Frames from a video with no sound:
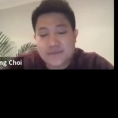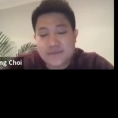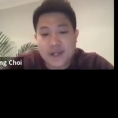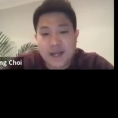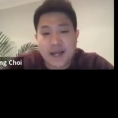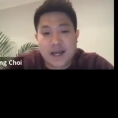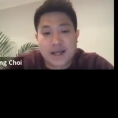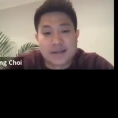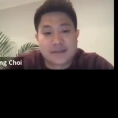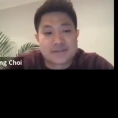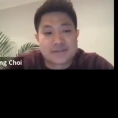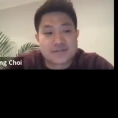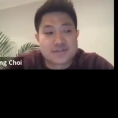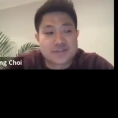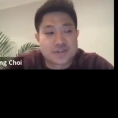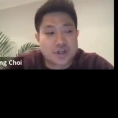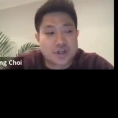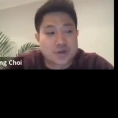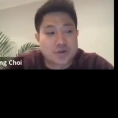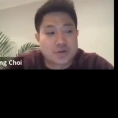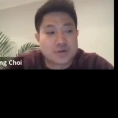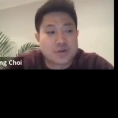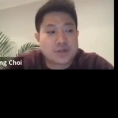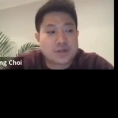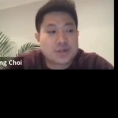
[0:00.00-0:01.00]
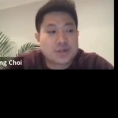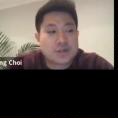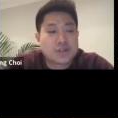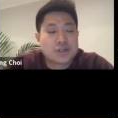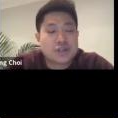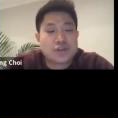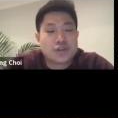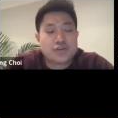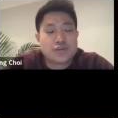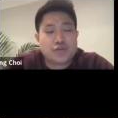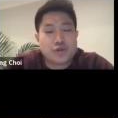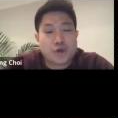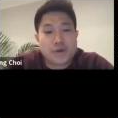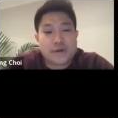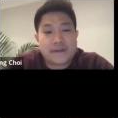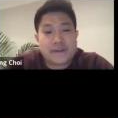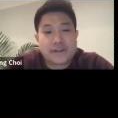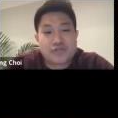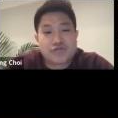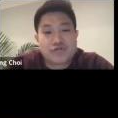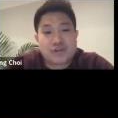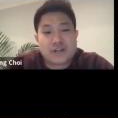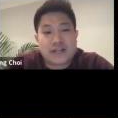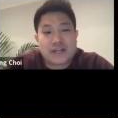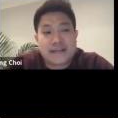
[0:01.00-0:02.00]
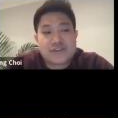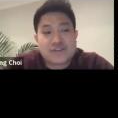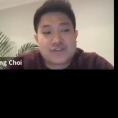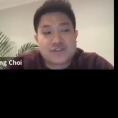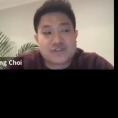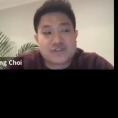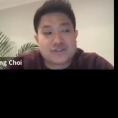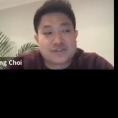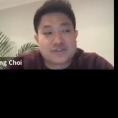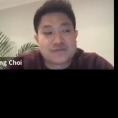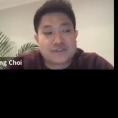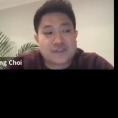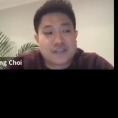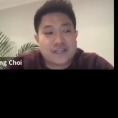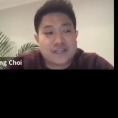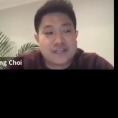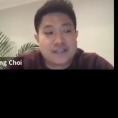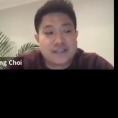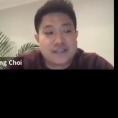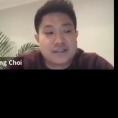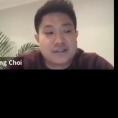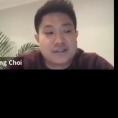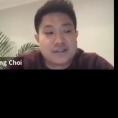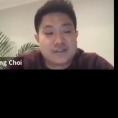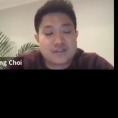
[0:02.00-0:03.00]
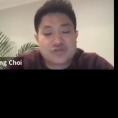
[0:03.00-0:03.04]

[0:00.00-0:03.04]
And so knowing the relations of key